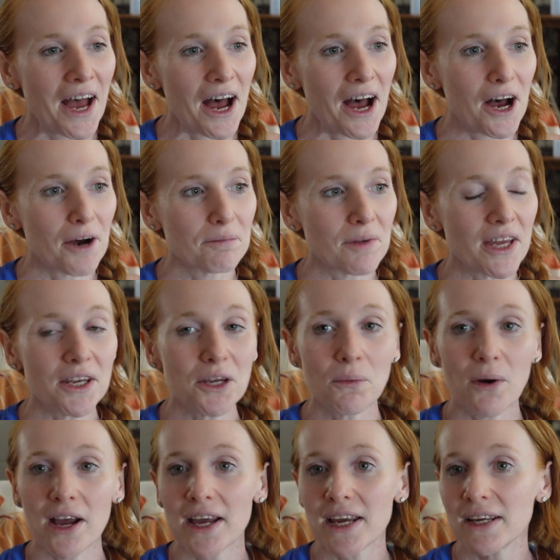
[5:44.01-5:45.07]

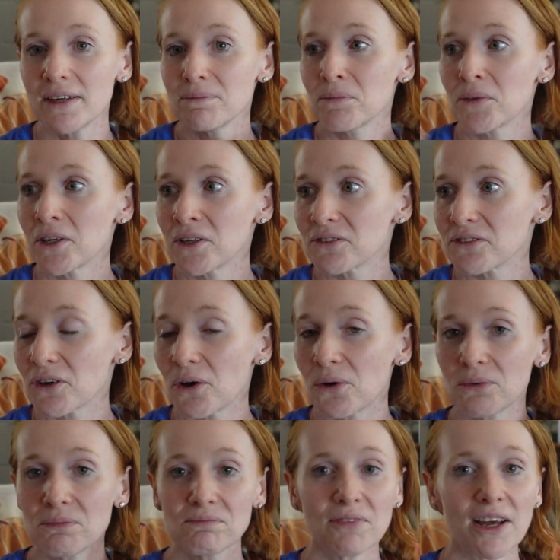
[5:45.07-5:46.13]
Anyway,
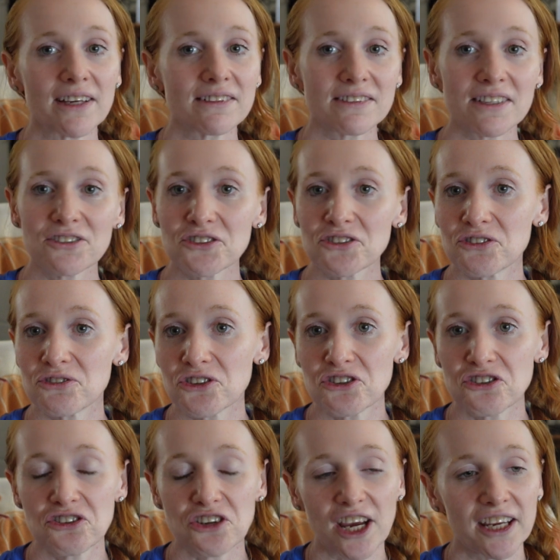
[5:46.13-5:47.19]
so like I said,
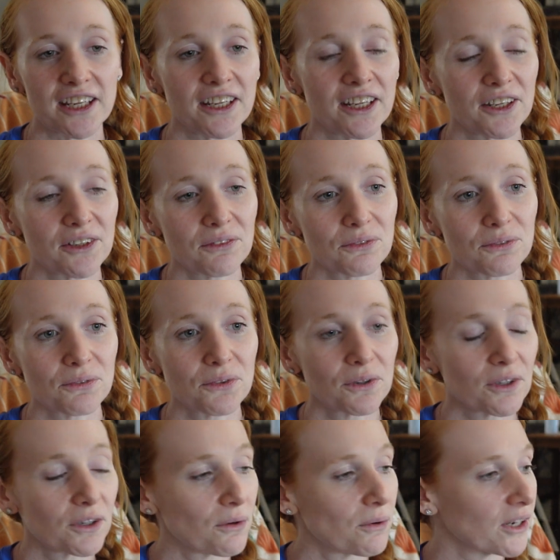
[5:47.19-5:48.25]
just checking in
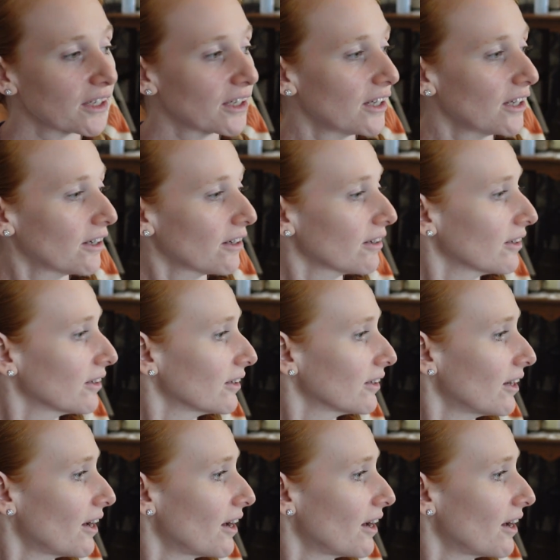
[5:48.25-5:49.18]
really quick here.